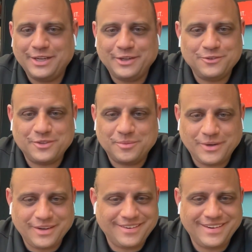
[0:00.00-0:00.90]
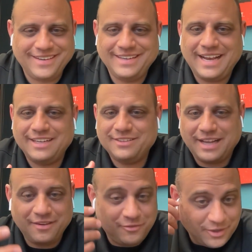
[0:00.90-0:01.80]
when I go somewhere and not
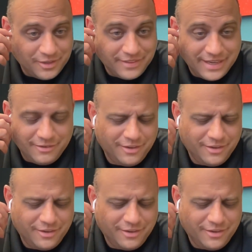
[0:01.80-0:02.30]
have one of that?